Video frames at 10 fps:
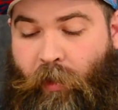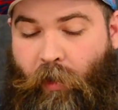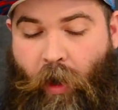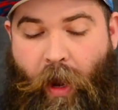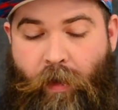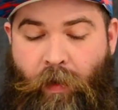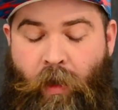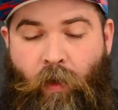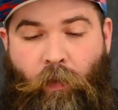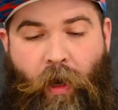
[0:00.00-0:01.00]
Alright,
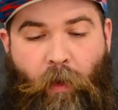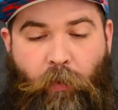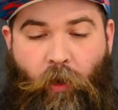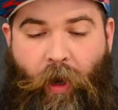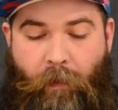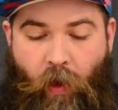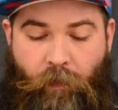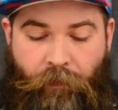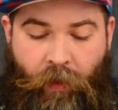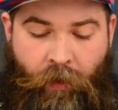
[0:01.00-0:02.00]
we're now in program
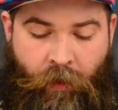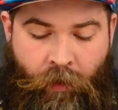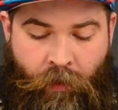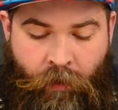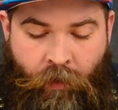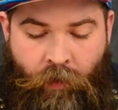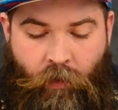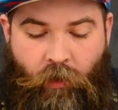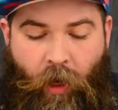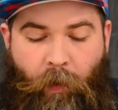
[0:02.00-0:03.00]
mode.
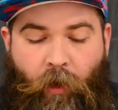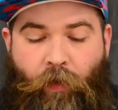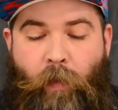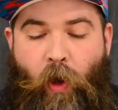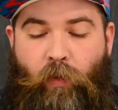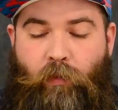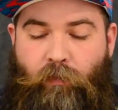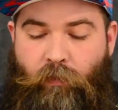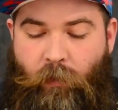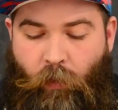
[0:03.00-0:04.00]
Grab our remote,
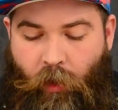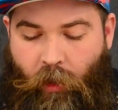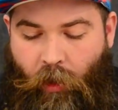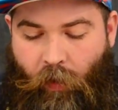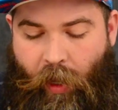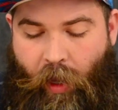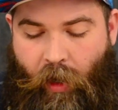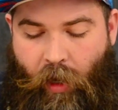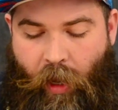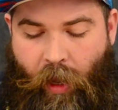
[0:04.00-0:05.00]
and we're going to go
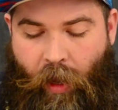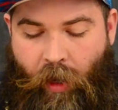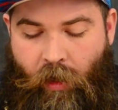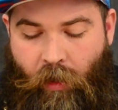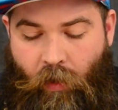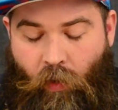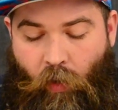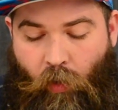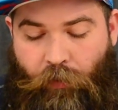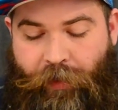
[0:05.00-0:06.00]
ahead and
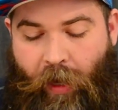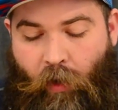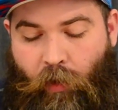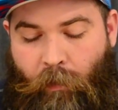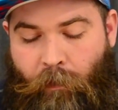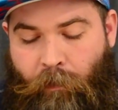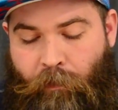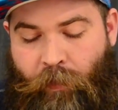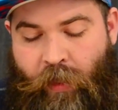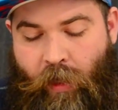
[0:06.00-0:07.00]
hold down
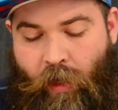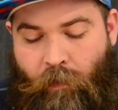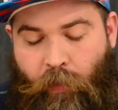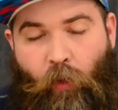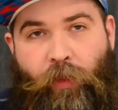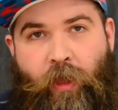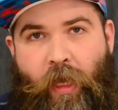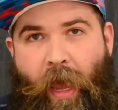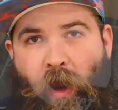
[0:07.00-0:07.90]
both the